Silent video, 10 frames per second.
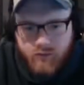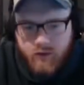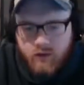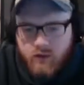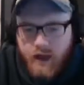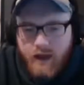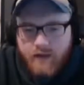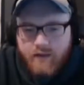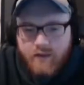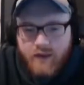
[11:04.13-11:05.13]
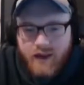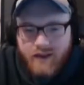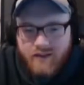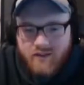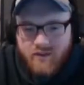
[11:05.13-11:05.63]
You guys,
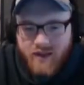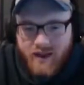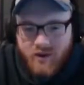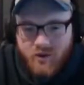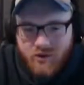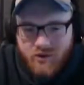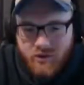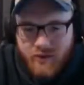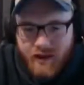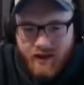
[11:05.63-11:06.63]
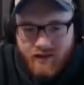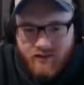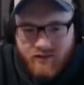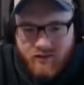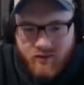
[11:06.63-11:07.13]
we got a cool new bell.
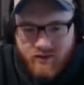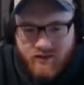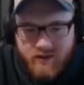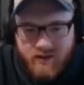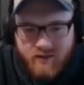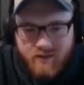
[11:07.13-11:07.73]
Do you want to see it?